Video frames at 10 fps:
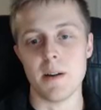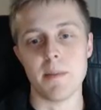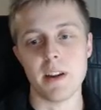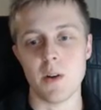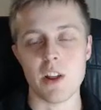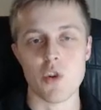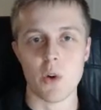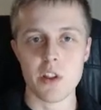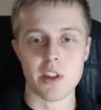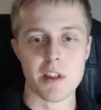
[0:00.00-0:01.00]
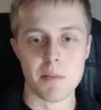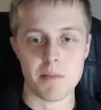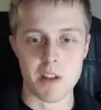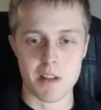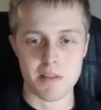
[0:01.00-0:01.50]
You know, I trust
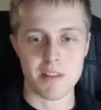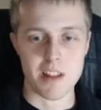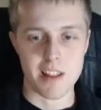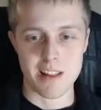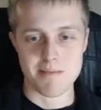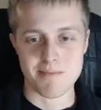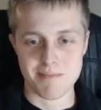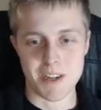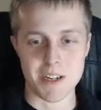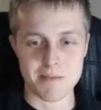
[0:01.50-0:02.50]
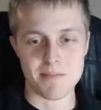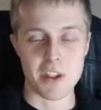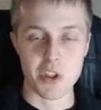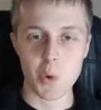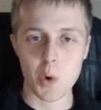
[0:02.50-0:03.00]
this
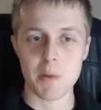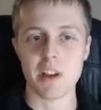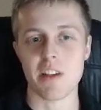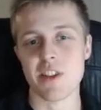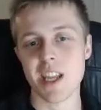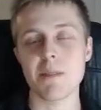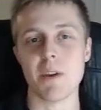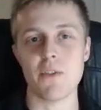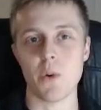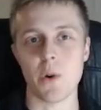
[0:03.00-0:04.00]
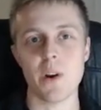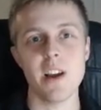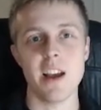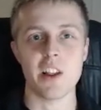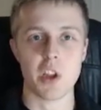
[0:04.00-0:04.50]
store because I've seen it before.
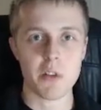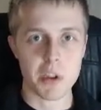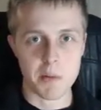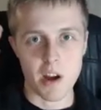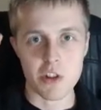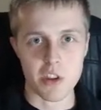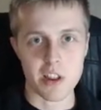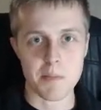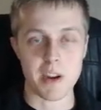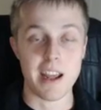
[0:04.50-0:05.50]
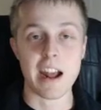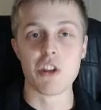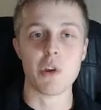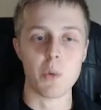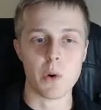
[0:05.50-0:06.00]
It's also conscious, but it
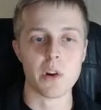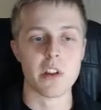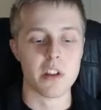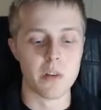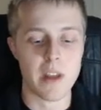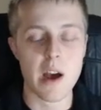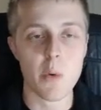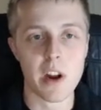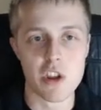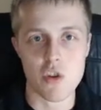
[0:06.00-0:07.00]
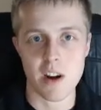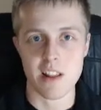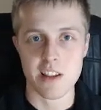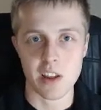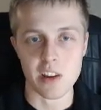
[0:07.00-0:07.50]
actually works. So now we're actually trying to
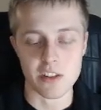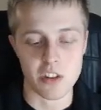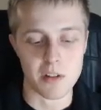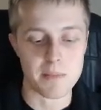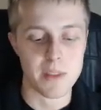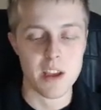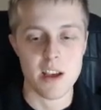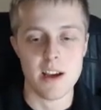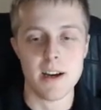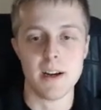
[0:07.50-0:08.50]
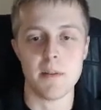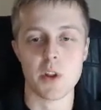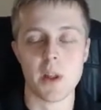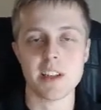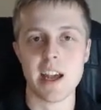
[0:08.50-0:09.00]
sell it out to them.
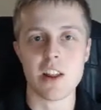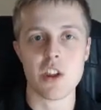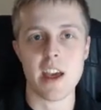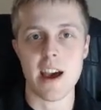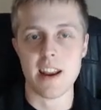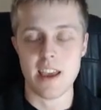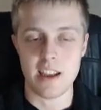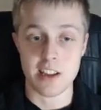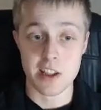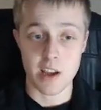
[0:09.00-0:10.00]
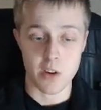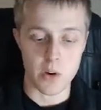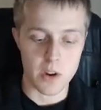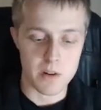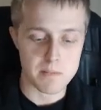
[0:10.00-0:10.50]
So I like to actually add a discount
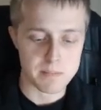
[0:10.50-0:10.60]
code here.